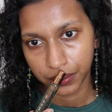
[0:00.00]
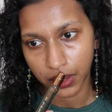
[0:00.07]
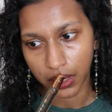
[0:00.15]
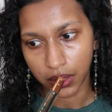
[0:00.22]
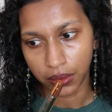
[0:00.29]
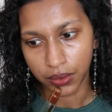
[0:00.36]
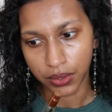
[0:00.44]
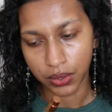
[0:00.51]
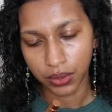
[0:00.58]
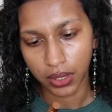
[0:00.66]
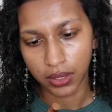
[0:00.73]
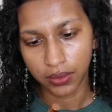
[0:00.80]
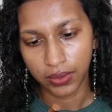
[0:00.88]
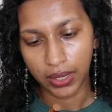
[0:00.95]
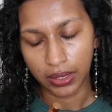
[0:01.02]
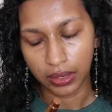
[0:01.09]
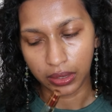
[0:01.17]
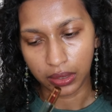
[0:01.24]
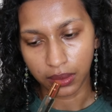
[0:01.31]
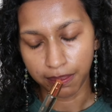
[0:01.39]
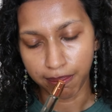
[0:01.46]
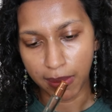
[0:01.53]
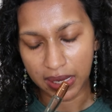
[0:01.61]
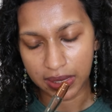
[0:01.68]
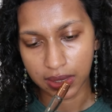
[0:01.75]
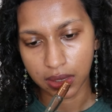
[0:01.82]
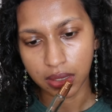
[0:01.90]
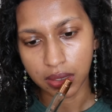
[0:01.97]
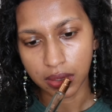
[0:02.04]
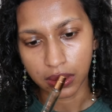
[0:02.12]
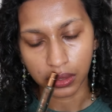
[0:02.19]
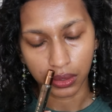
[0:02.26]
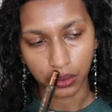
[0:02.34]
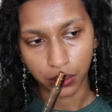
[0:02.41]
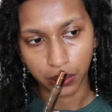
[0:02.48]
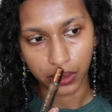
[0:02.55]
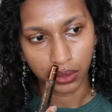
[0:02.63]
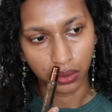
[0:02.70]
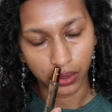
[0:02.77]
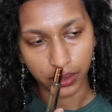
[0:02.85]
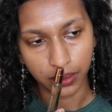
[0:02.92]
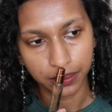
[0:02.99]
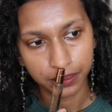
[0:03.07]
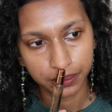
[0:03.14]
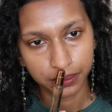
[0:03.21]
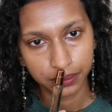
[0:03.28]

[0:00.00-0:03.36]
and I also kind of get like a musky thing going on.